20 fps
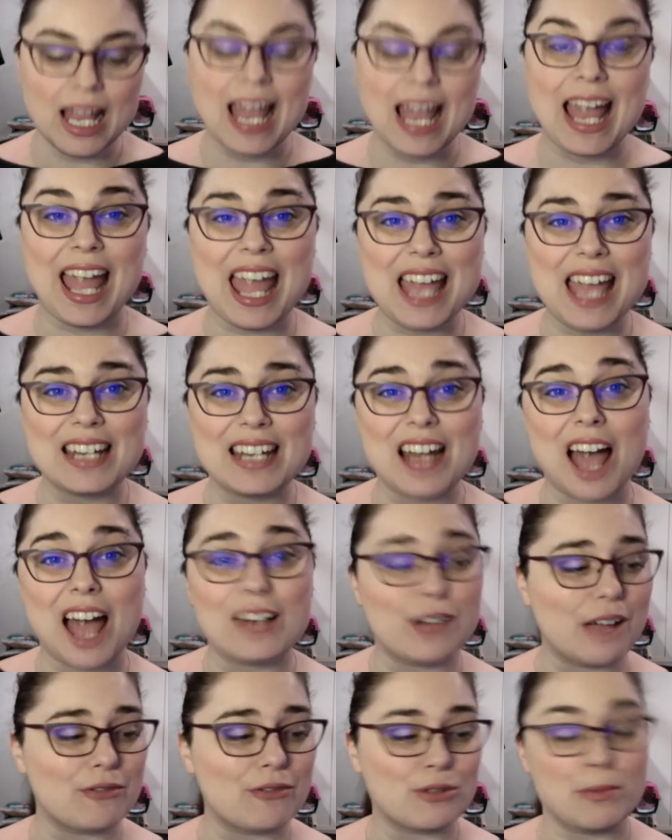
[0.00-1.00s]
and I don't
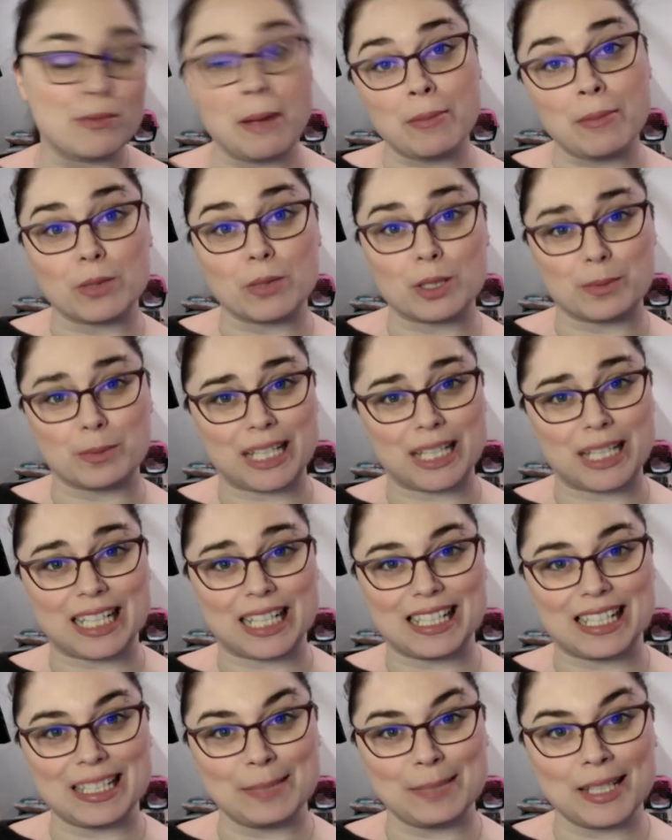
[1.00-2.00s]
have to remember which blade it
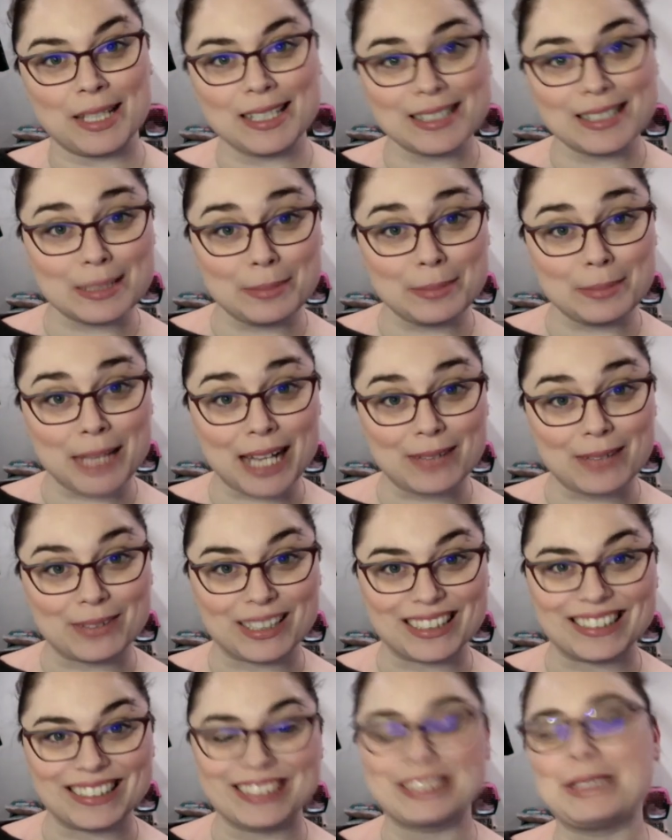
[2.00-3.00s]
is because it's a black
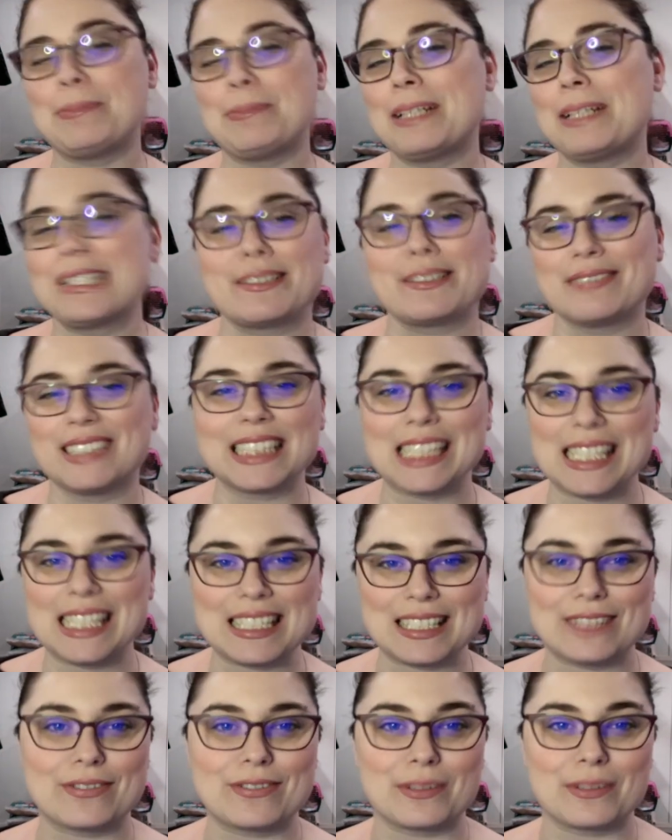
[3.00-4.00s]
one. So it makes it really
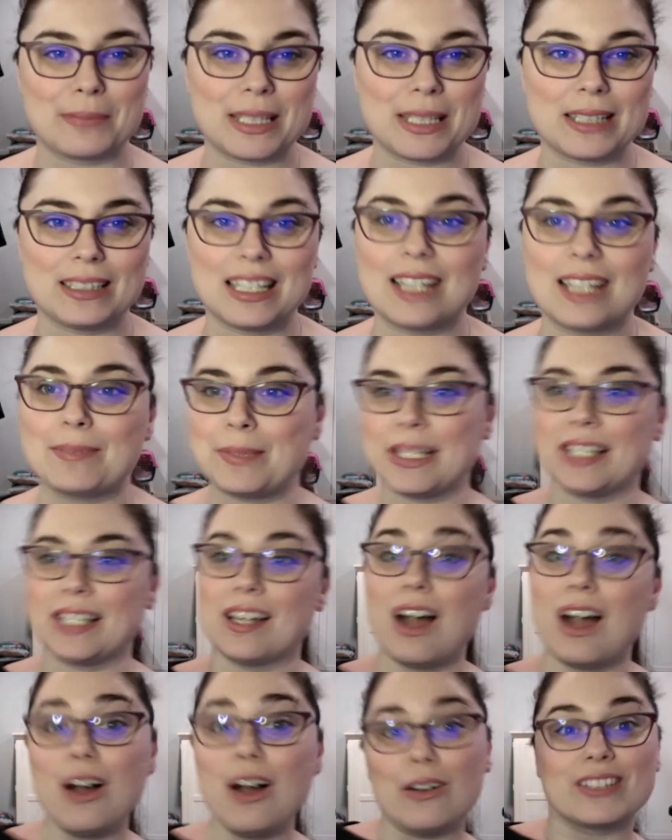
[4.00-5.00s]
easy for me to like
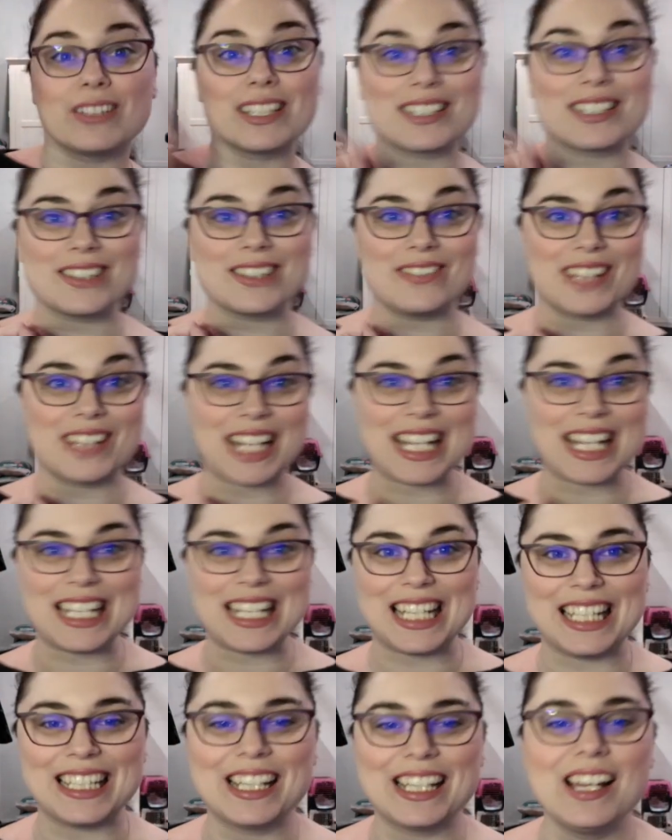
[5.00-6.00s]
oh, this is the one I need.